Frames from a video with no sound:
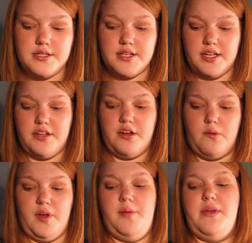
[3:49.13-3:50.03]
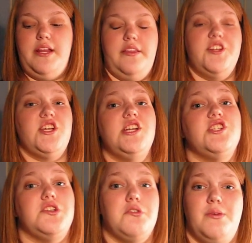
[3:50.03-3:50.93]
So like, you know, it wouldn't immediately
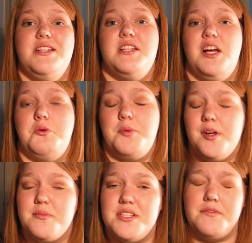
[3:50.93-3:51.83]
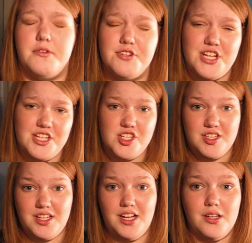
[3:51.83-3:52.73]
change, and you would waste a couple pumps if you were
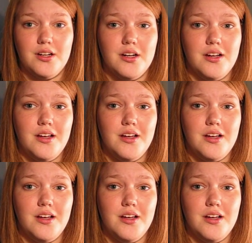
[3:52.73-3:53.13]
changing the color,